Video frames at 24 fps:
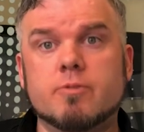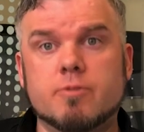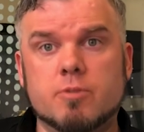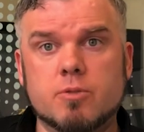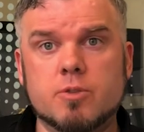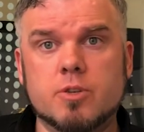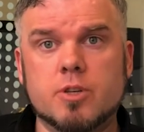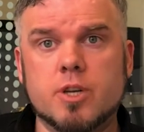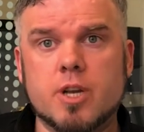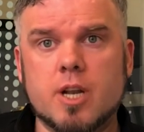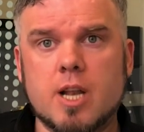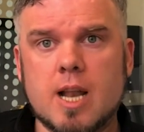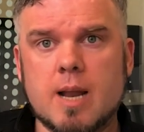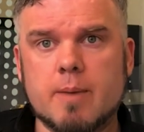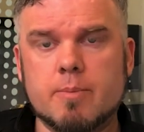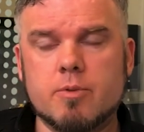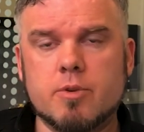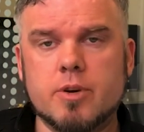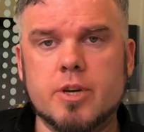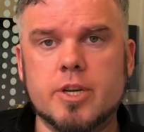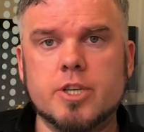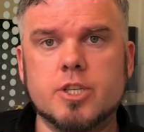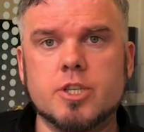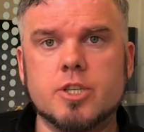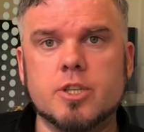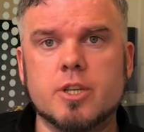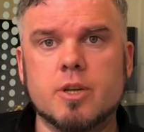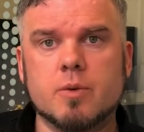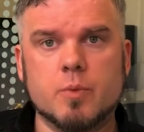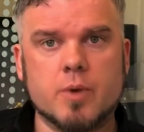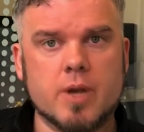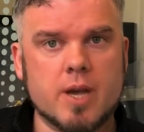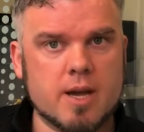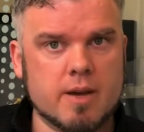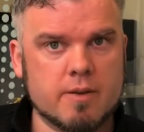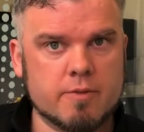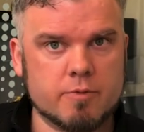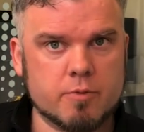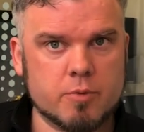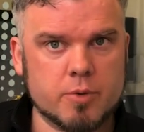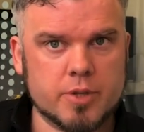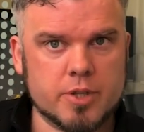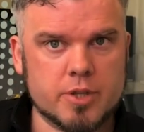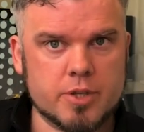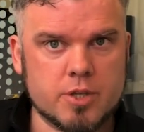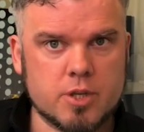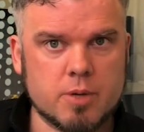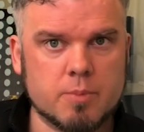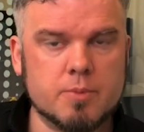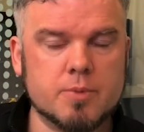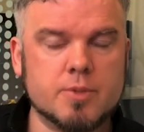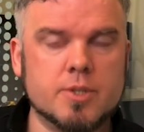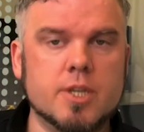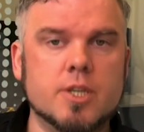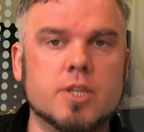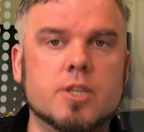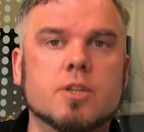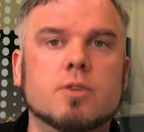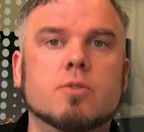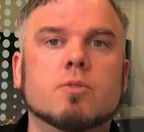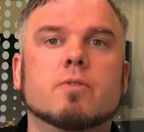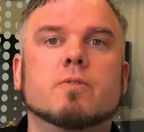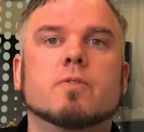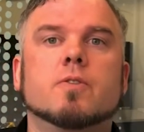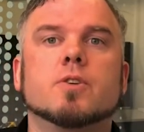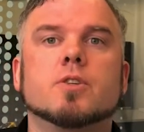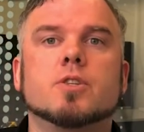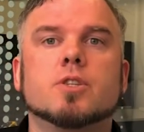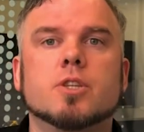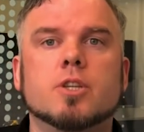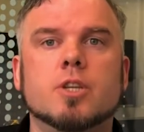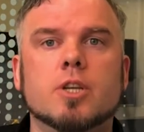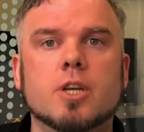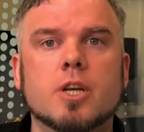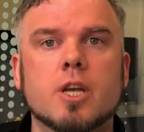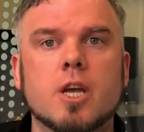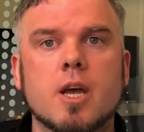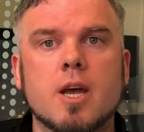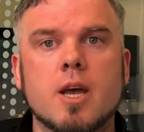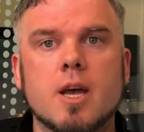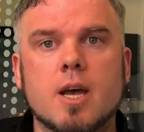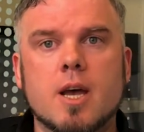funded collaboration that we have with Dublin City University